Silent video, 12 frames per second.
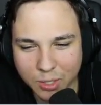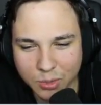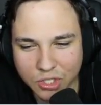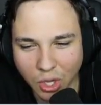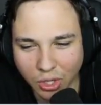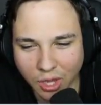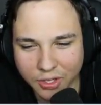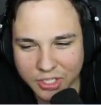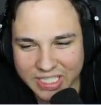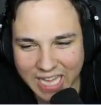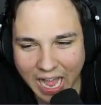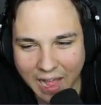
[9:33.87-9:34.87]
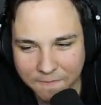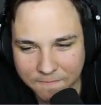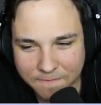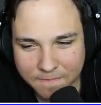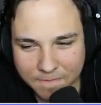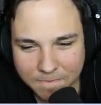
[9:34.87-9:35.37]
you stole all their stuff.
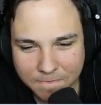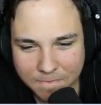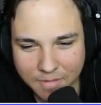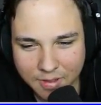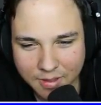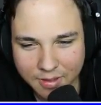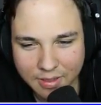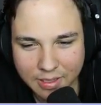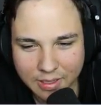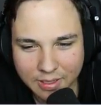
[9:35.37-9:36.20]
But